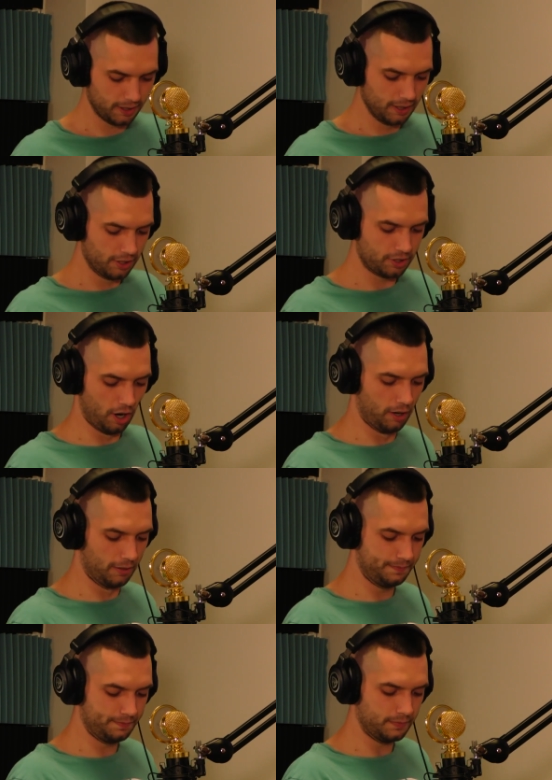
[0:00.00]

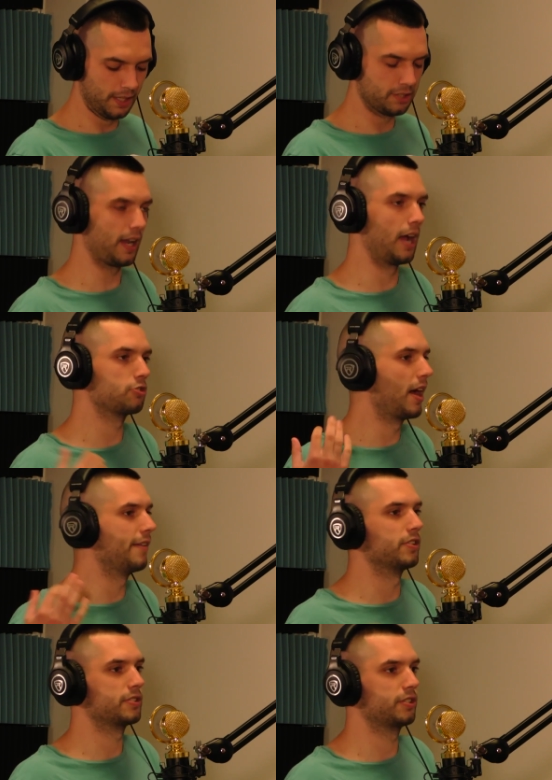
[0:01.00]
So he's like, "I'll
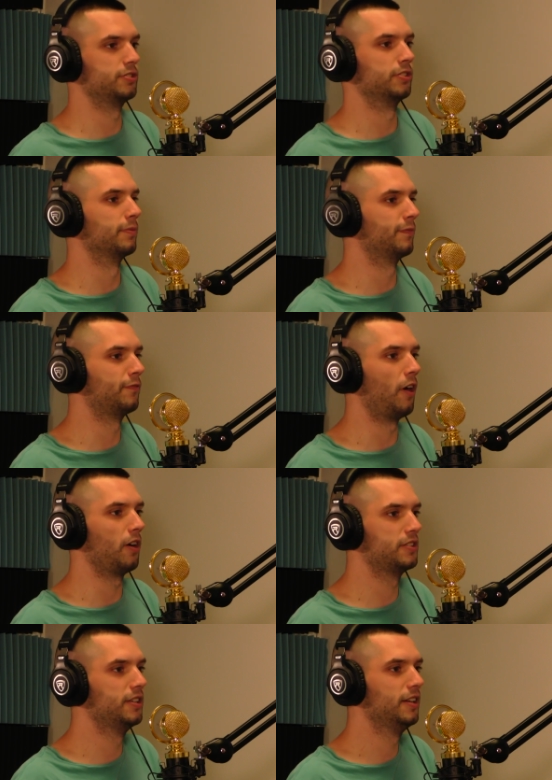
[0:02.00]
drive us because you're
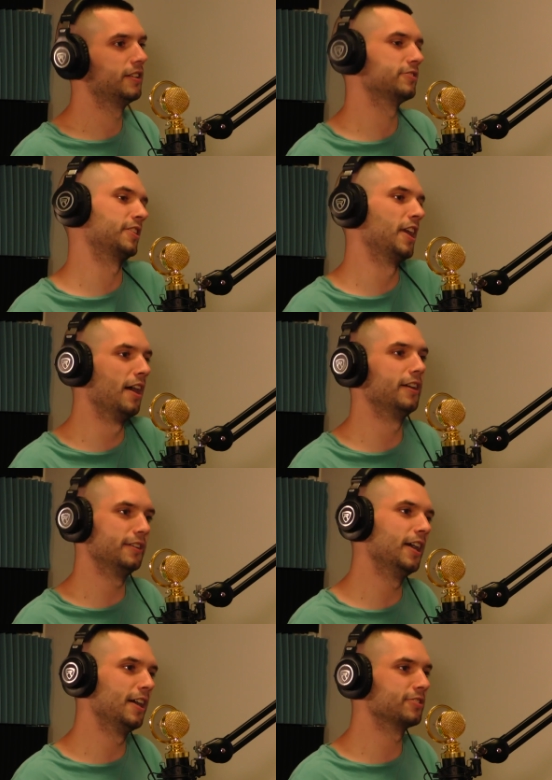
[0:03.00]
fucked." Yeah, like, Yeah, right.
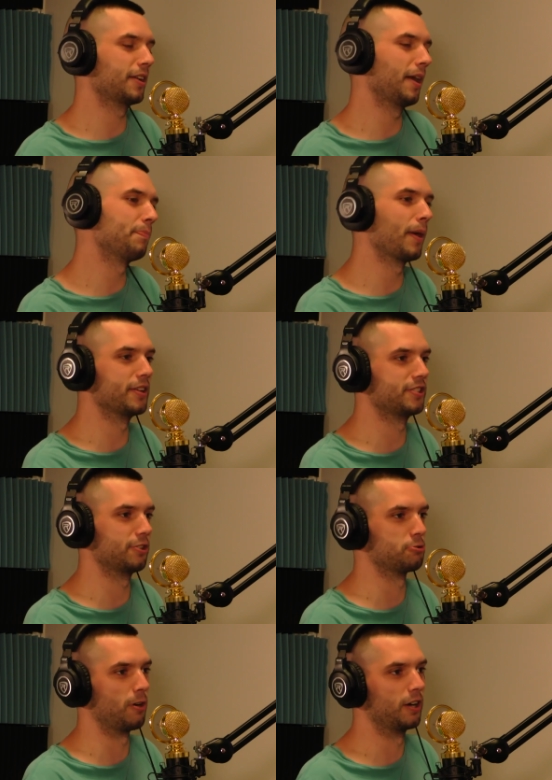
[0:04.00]
yeah. I was like, "I'm probably
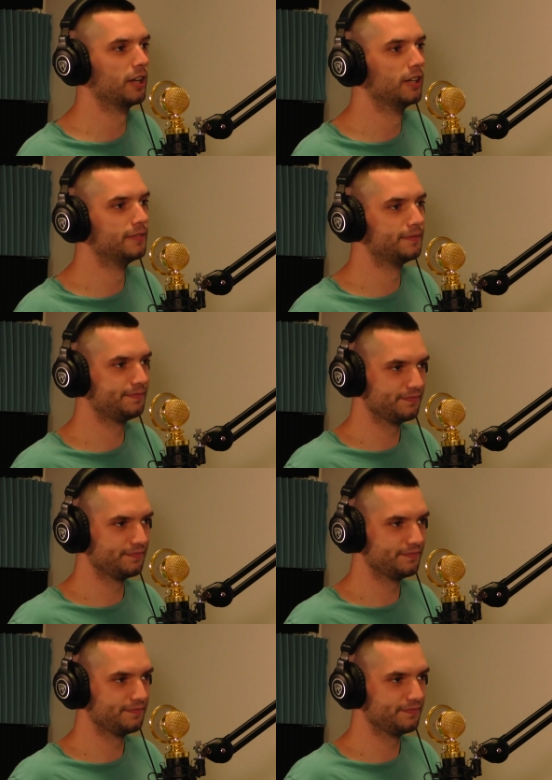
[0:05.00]
still drunk." It's a good idea.